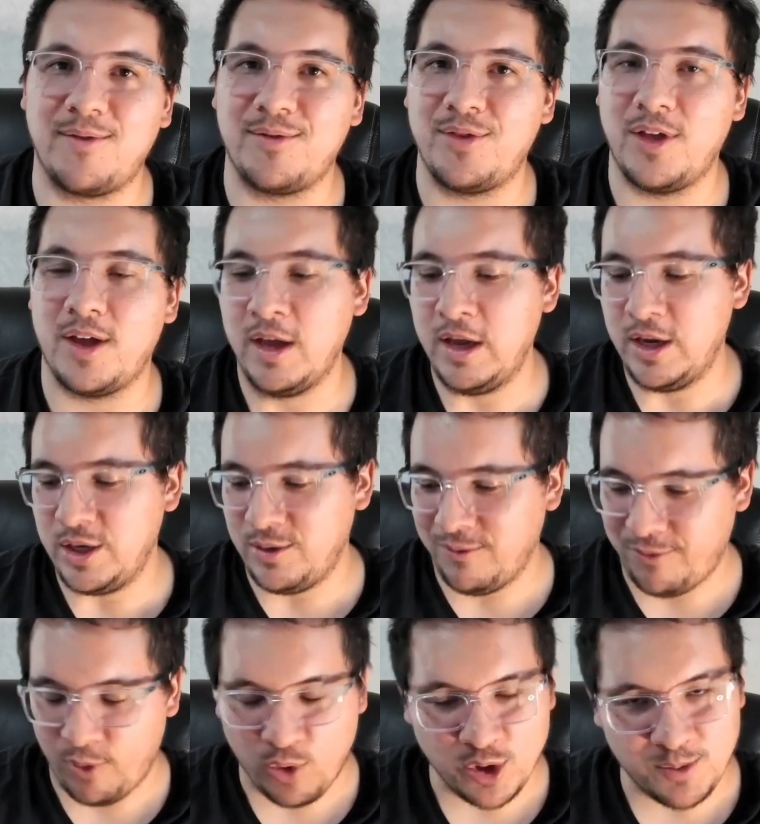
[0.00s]
the
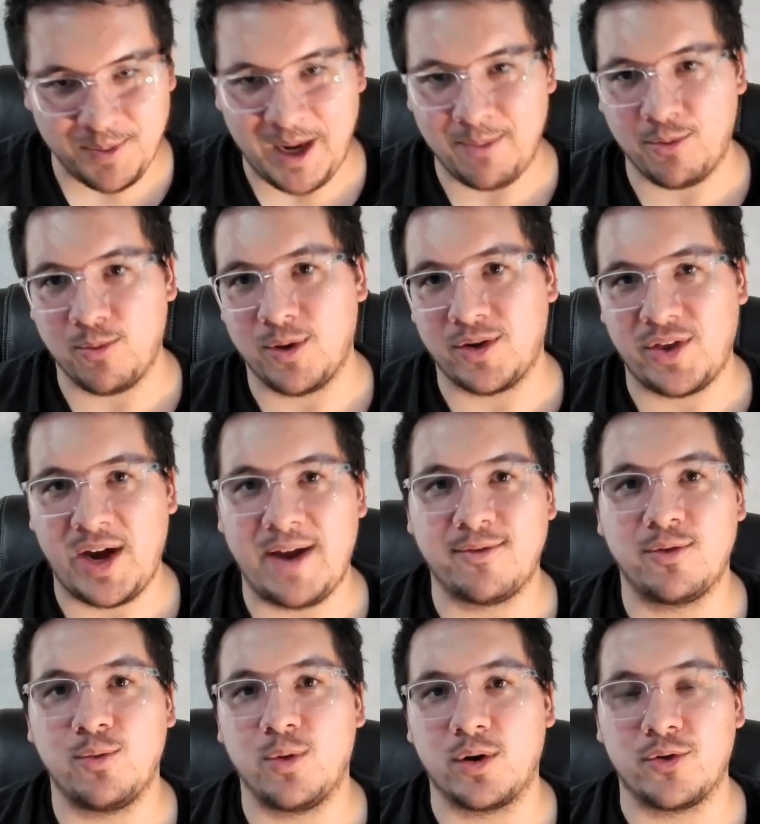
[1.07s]
divorce paperwork that I have
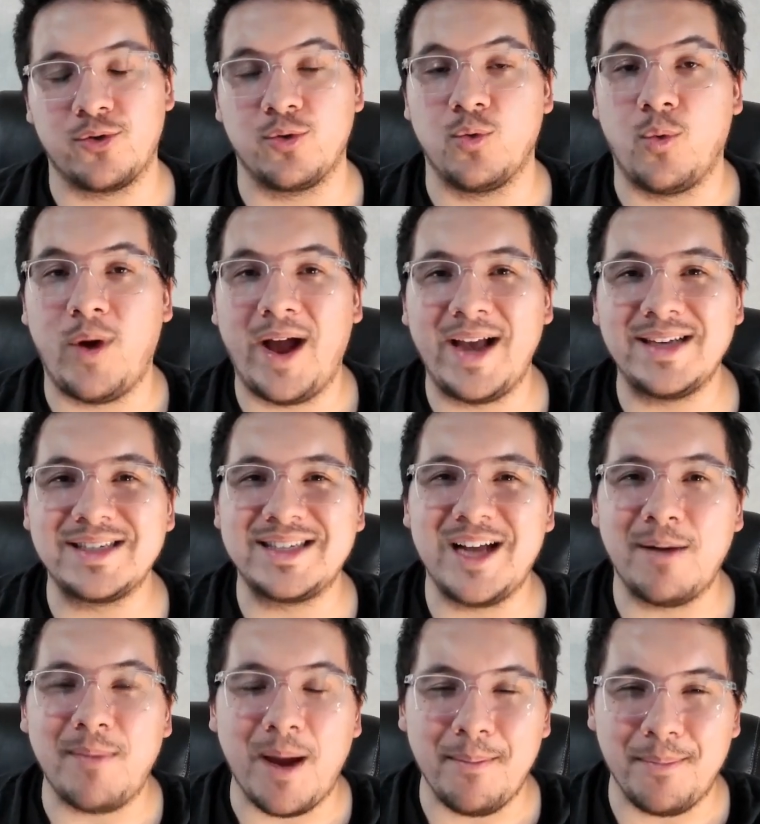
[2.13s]
to work through, why is now
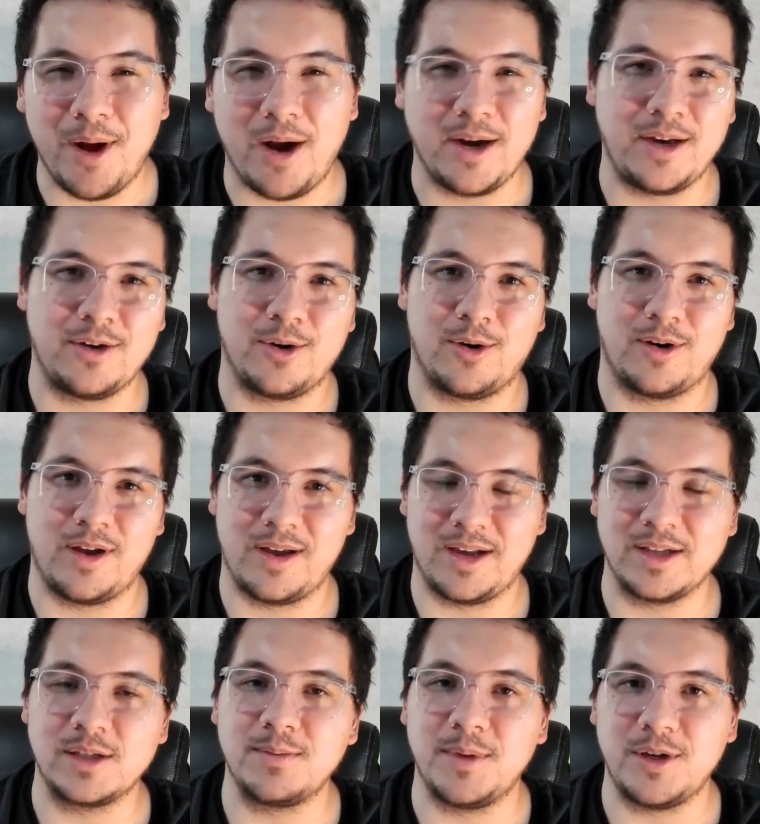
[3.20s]
my body turning
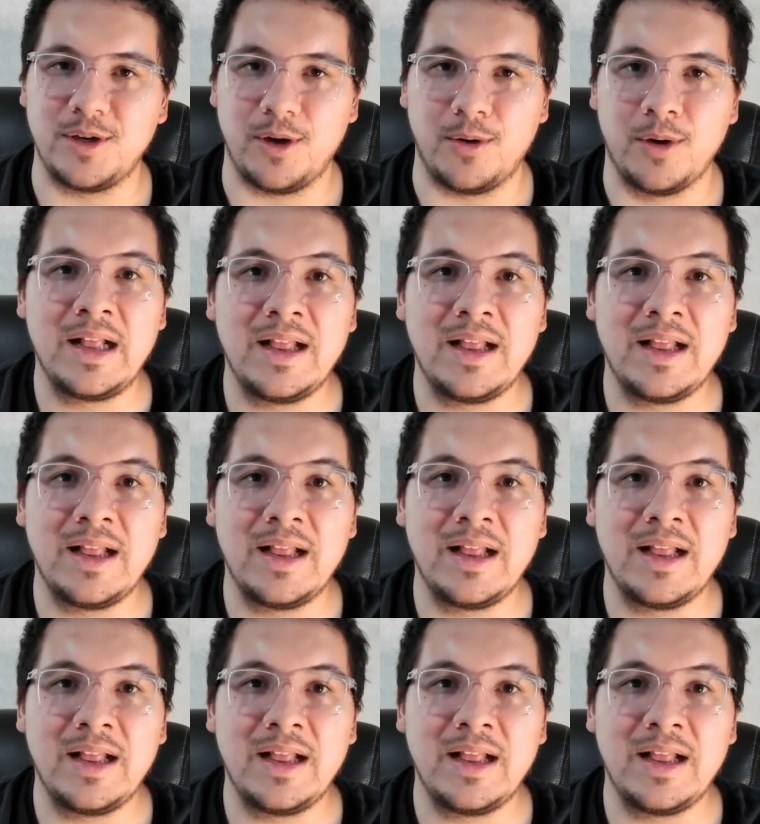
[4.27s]
against me too?